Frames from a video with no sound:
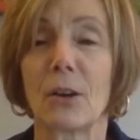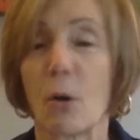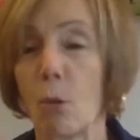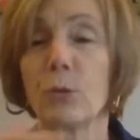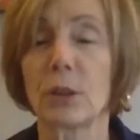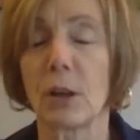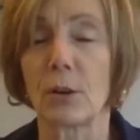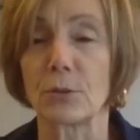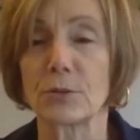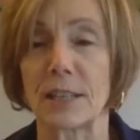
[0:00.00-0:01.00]
old
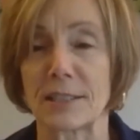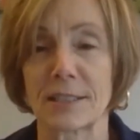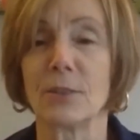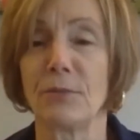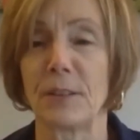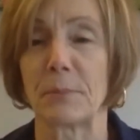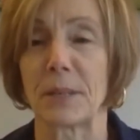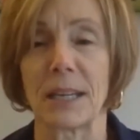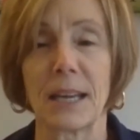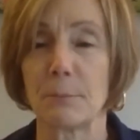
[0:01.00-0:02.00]
clothes that still fit
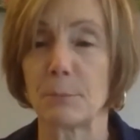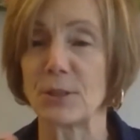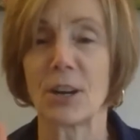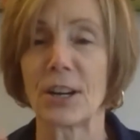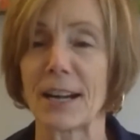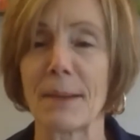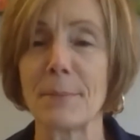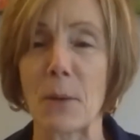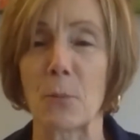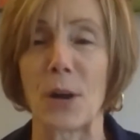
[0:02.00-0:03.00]
me, but darn it, I'm
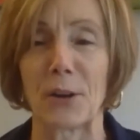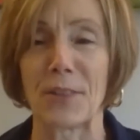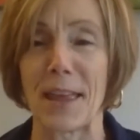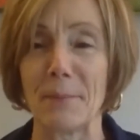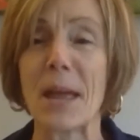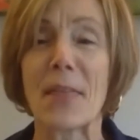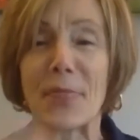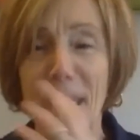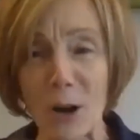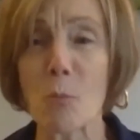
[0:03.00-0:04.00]
not wearing them.
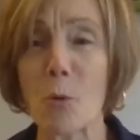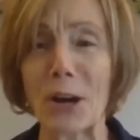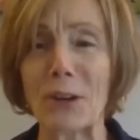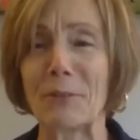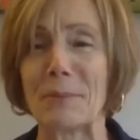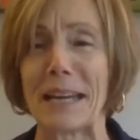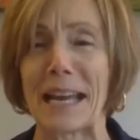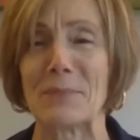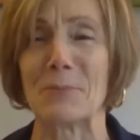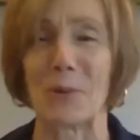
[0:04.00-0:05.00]
They don't work for me
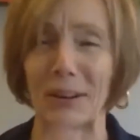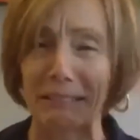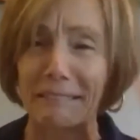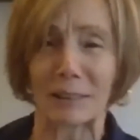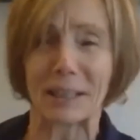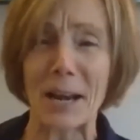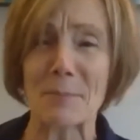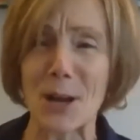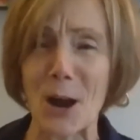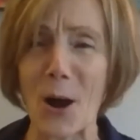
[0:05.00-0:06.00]
anymore. Let
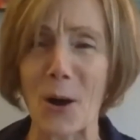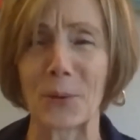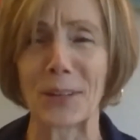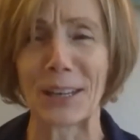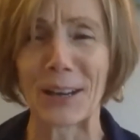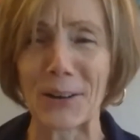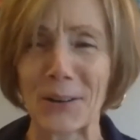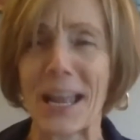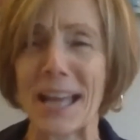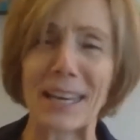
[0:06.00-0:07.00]
them go, you know,
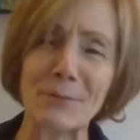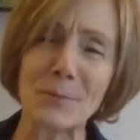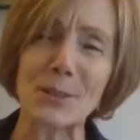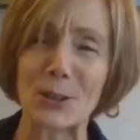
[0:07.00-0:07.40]
give them to